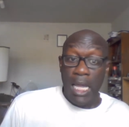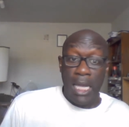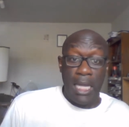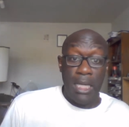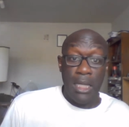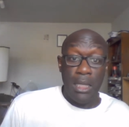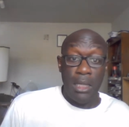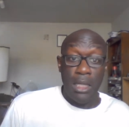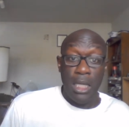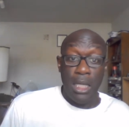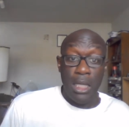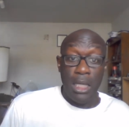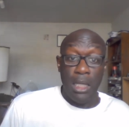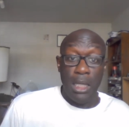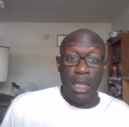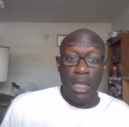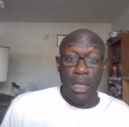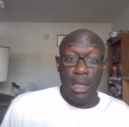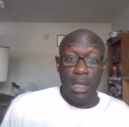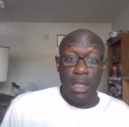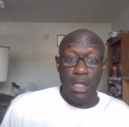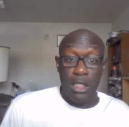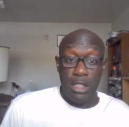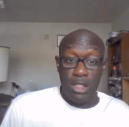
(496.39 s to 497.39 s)
he,
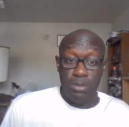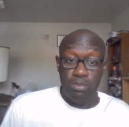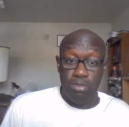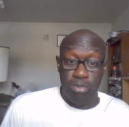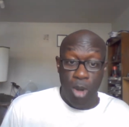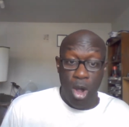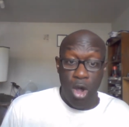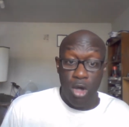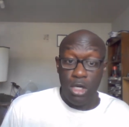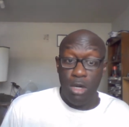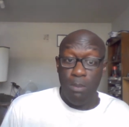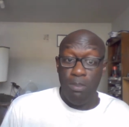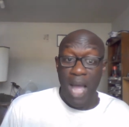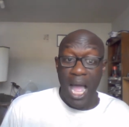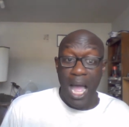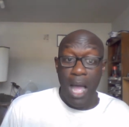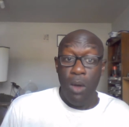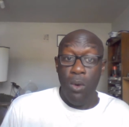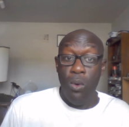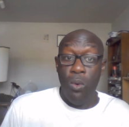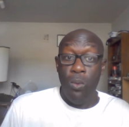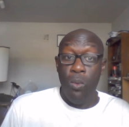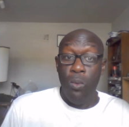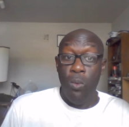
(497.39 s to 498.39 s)
he, he spoke
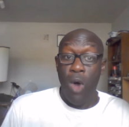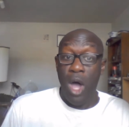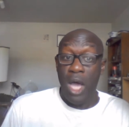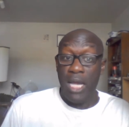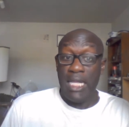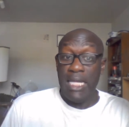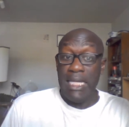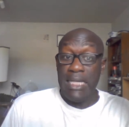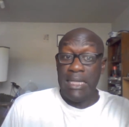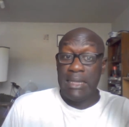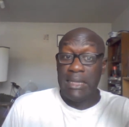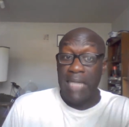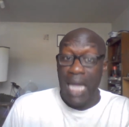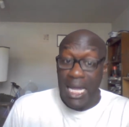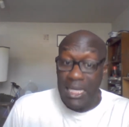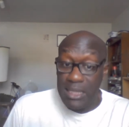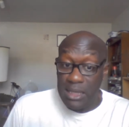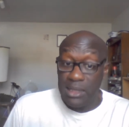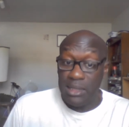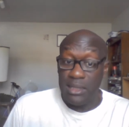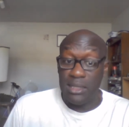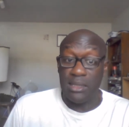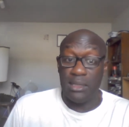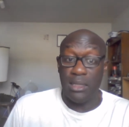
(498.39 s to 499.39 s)
about what he
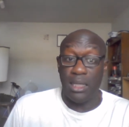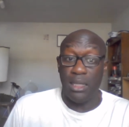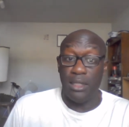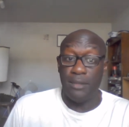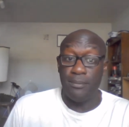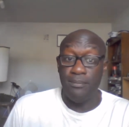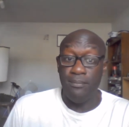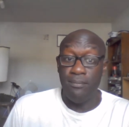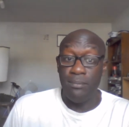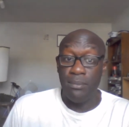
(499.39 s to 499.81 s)
doesn't see.